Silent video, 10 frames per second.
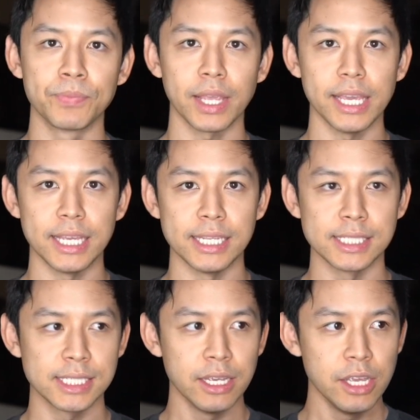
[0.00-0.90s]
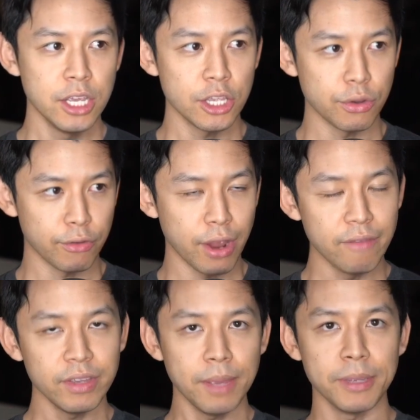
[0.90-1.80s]
is you have your
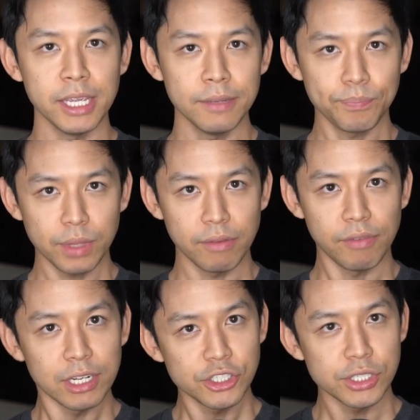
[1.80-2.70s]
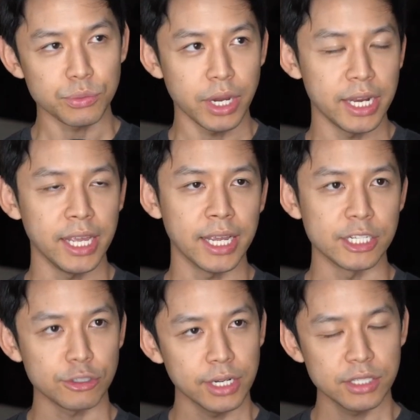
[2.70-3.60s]
NVMe, finishes writing, it
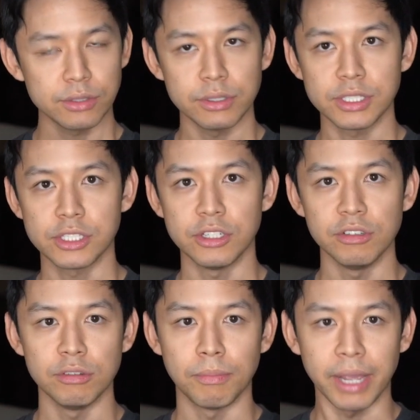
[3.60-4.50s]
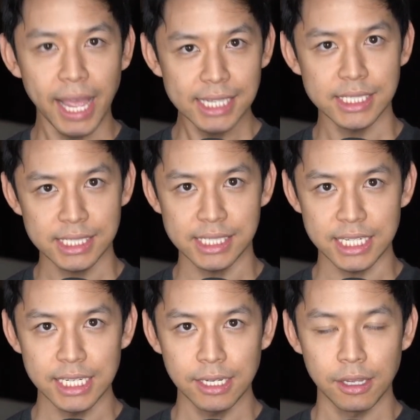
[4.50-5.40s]
transfers to my
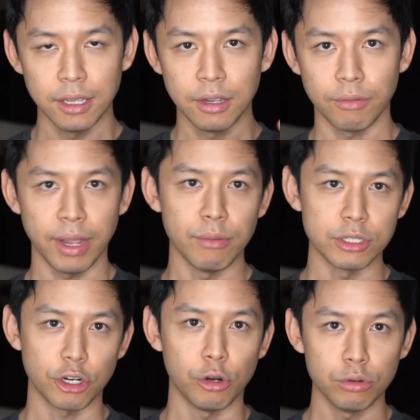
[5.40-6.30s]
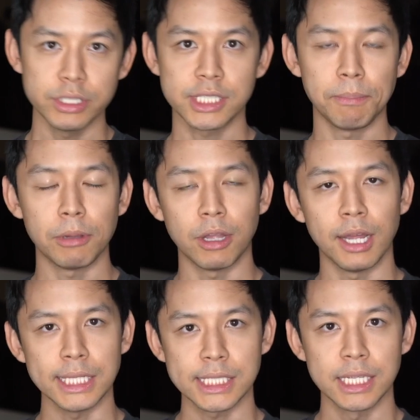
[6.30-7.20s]
SSD, right, which holds some
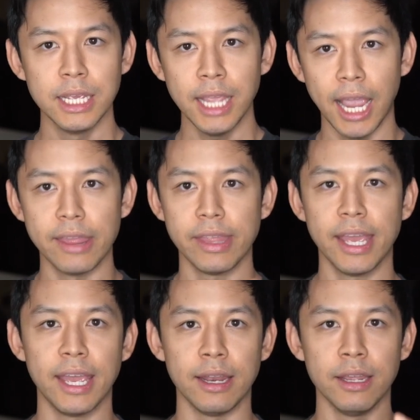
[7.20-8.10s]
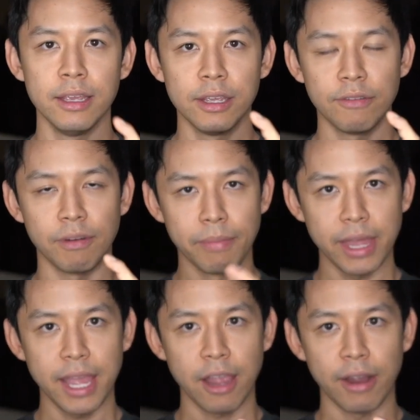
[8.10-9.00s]
plots, and then from
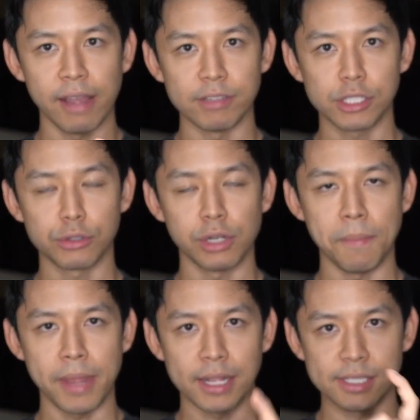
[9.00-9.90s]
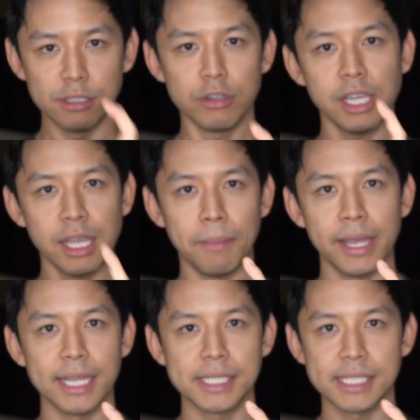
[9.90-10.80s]
there I have a script that's looking at my
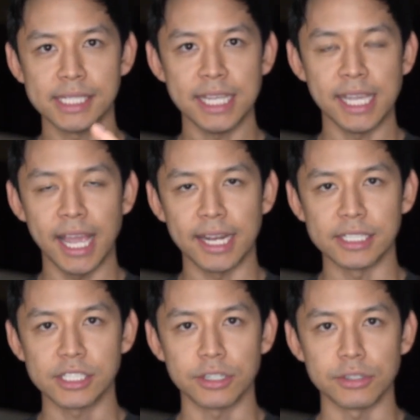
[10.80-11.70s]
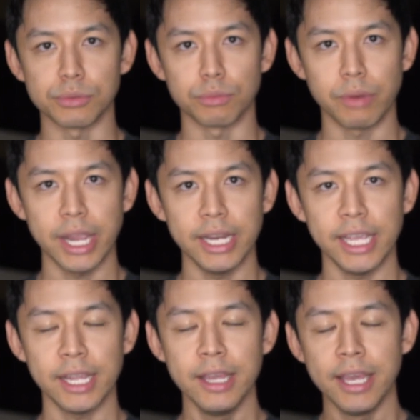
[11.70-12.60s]
SSD and it starts
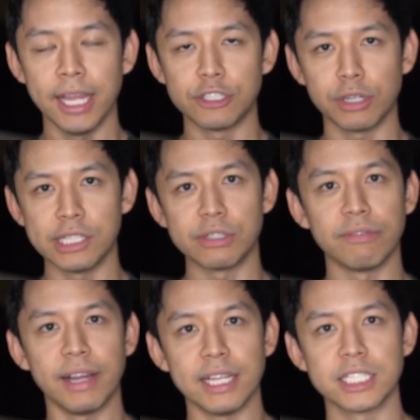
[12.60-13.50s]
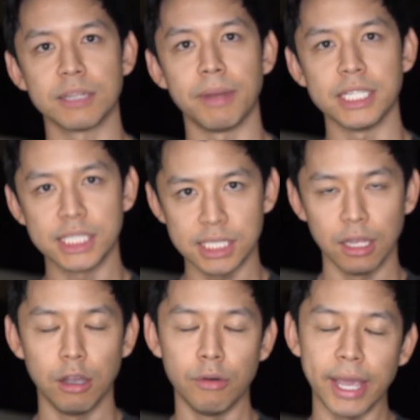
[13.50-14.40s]
writing and transferring files to my
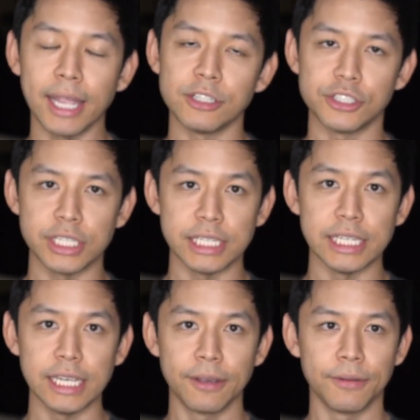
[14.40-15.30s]
slow HDD.